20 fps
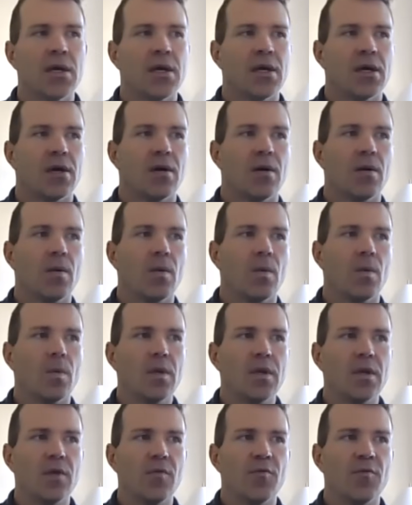And
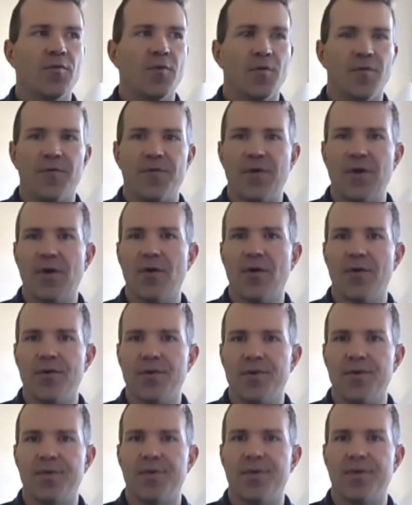we fulfilled
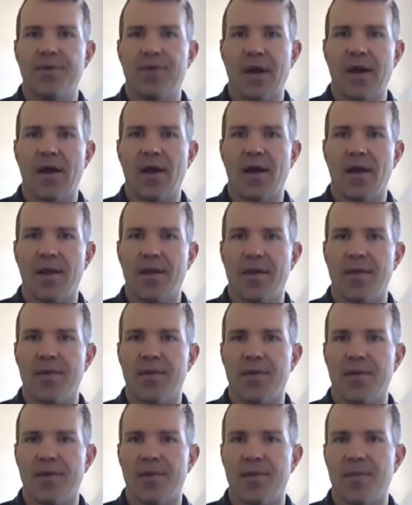
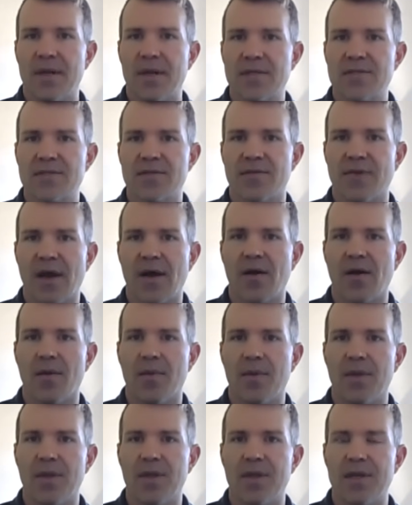the best of our
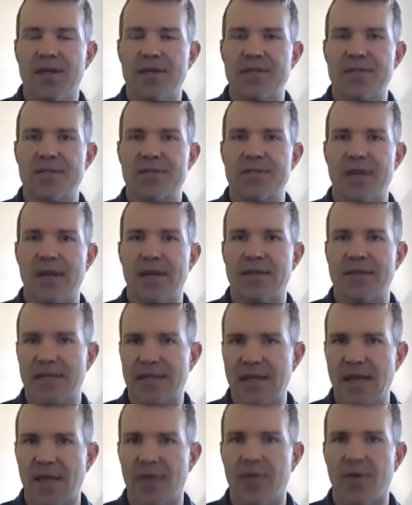abilities
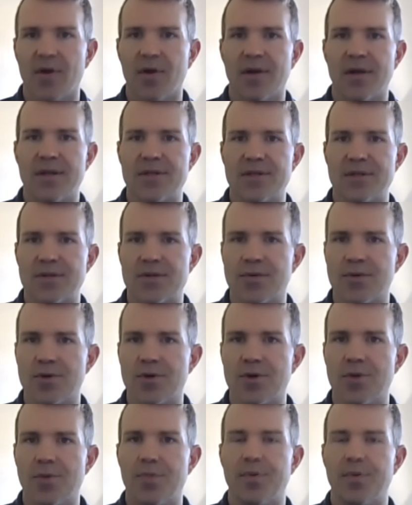together and as a
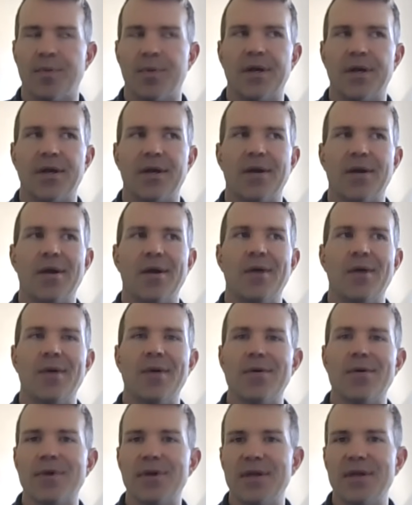group. But what
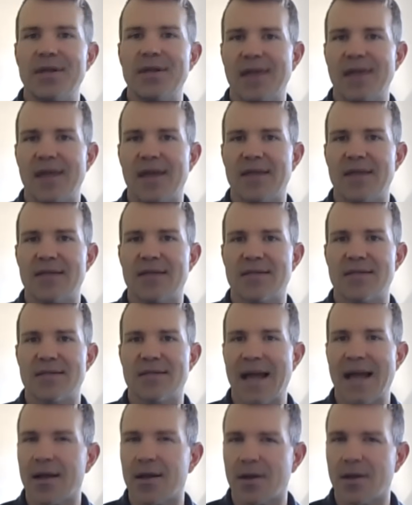it really takes is
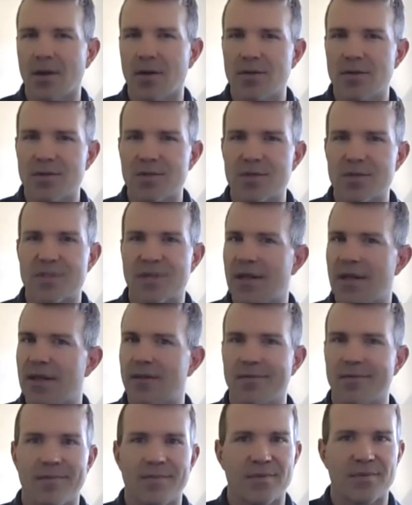that coach to set
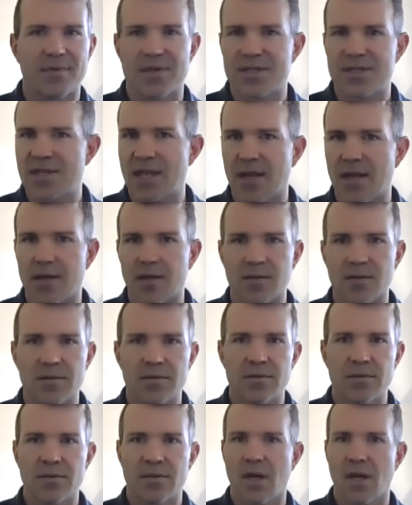the standard.
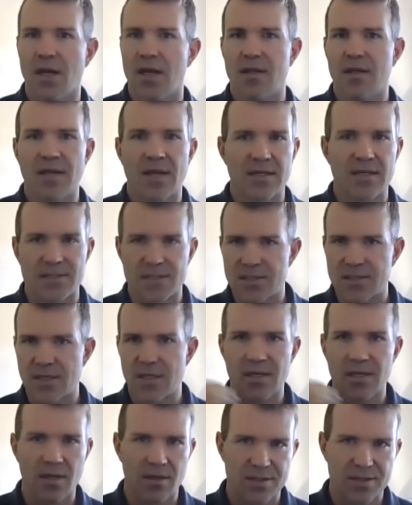Right? It takes the
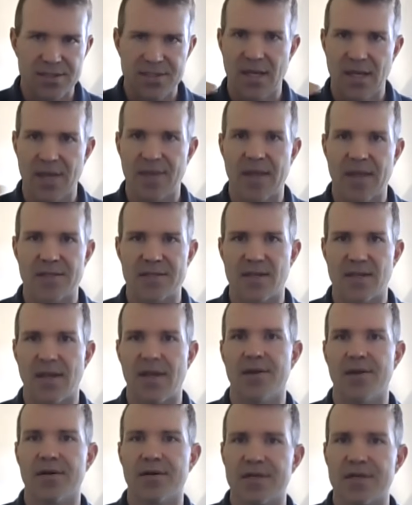CEO to set that
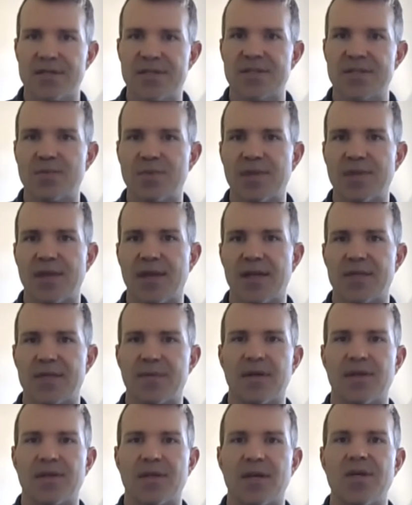standard. This is what the
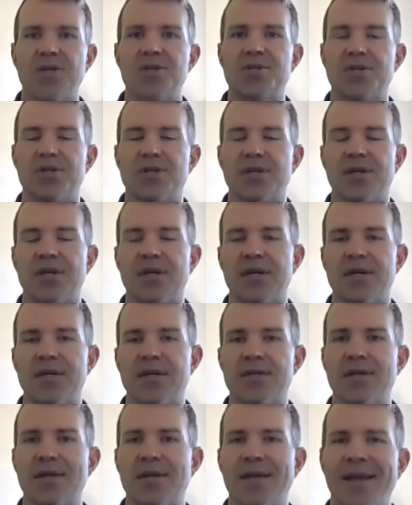expectation
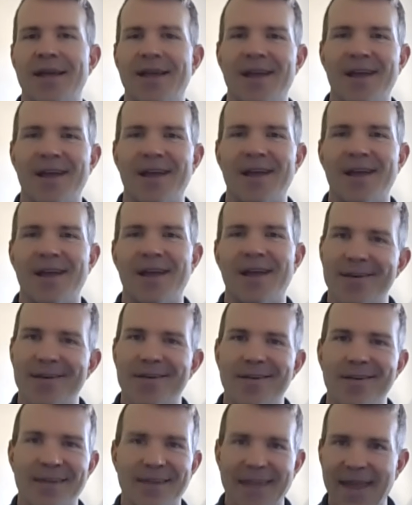is. And
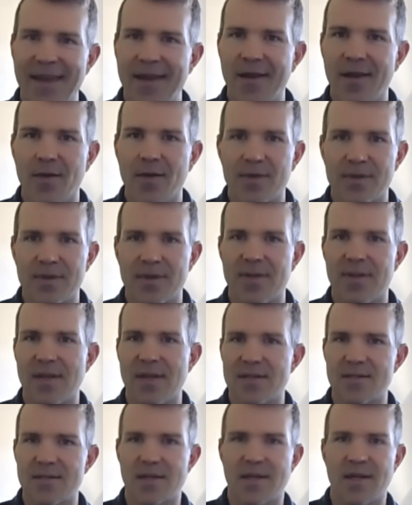then care within
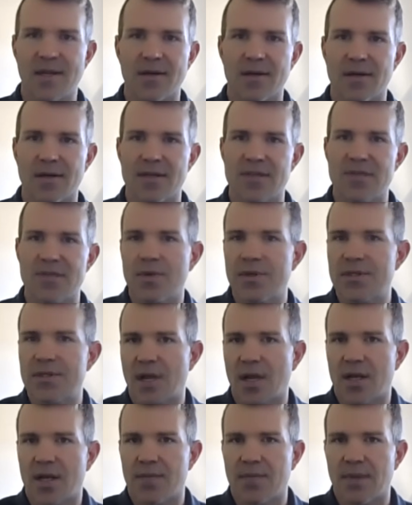that standard. That's what we
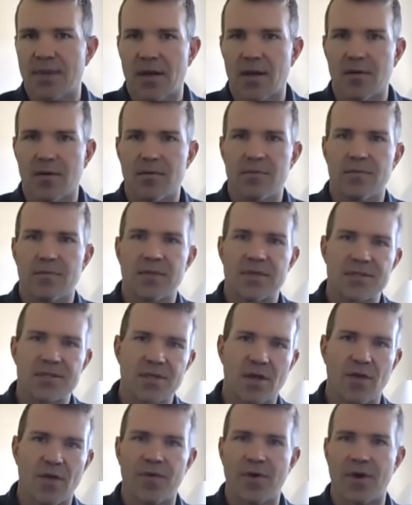talk about,
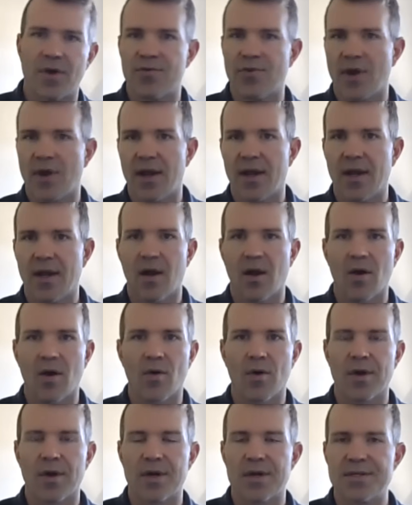myself, Andrea, our
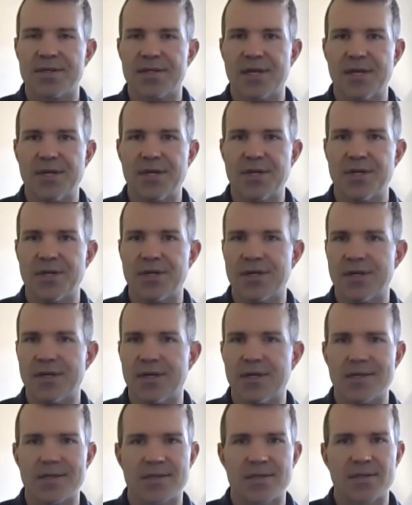organization,
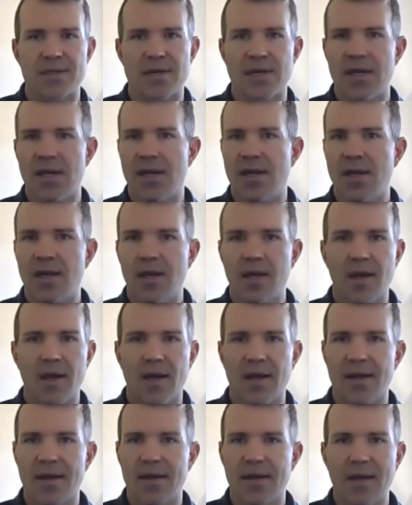is
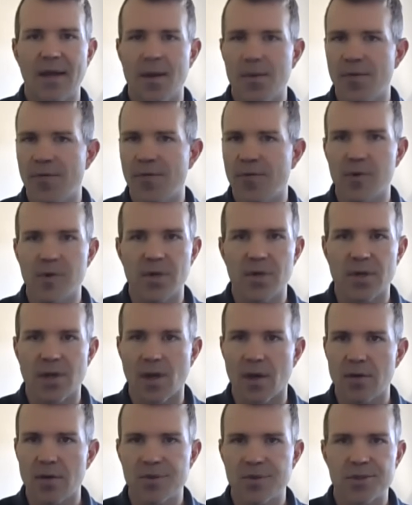care before you
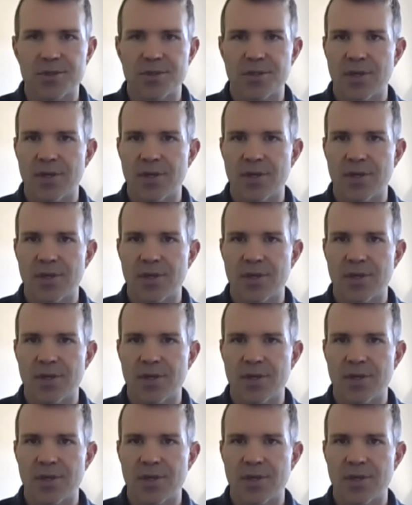coach.